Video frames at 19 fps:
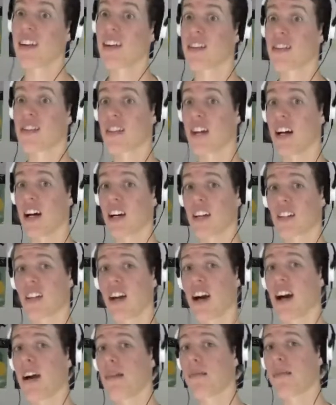its Dark
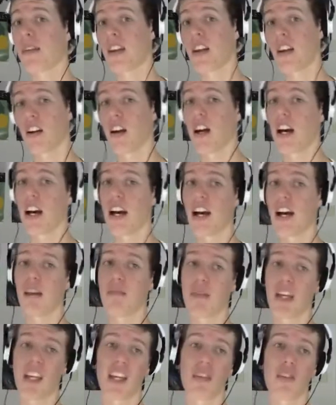type,
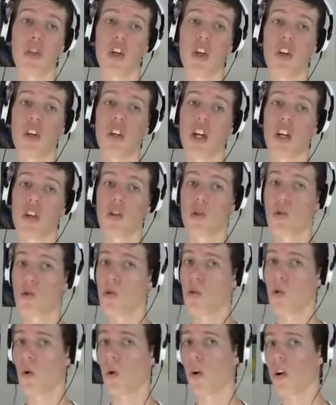being immune
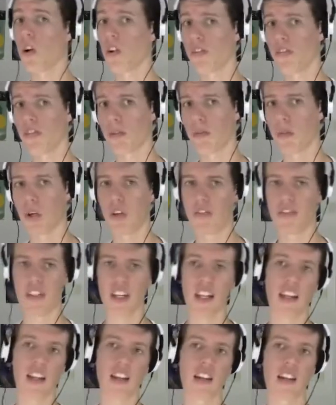to all of the moves
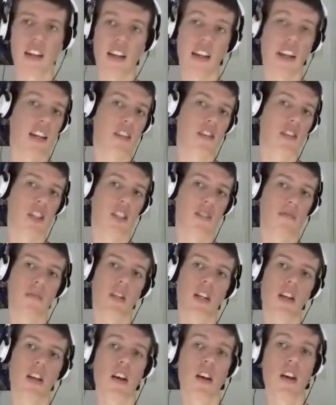in the next gym.
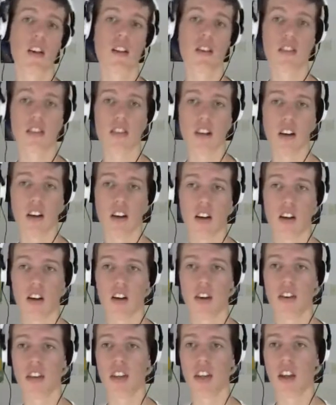So
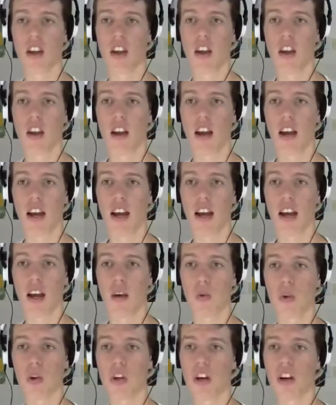
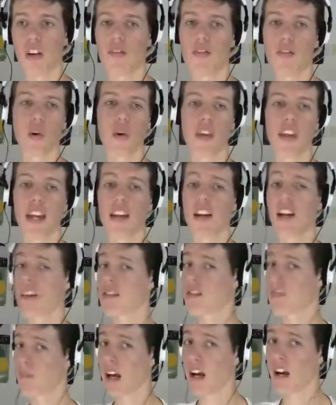we'll go for that nice
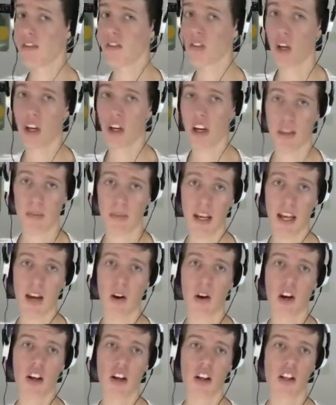and powerful Earth
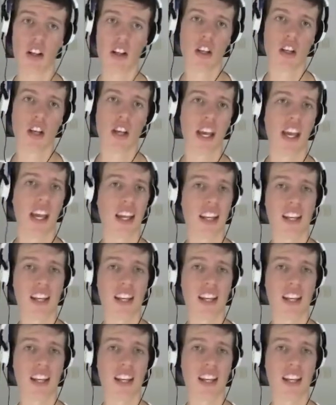Power. It